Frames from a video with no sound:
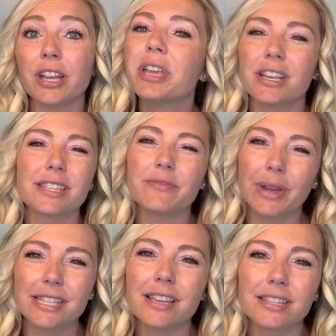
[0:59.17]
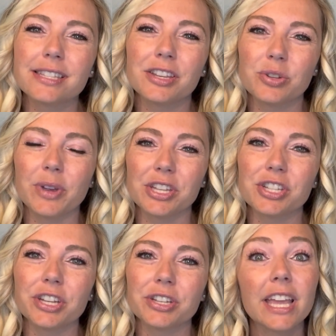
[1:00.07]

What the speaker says: because of my son's situation.